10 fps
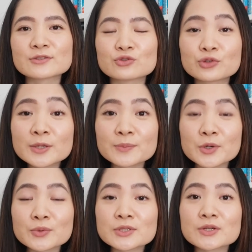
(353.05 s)
Green
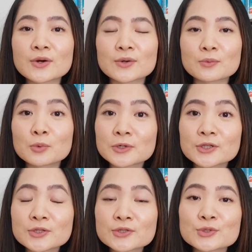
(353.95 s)
bones are
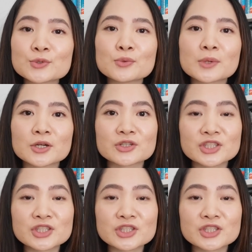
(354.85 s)
warriors who wear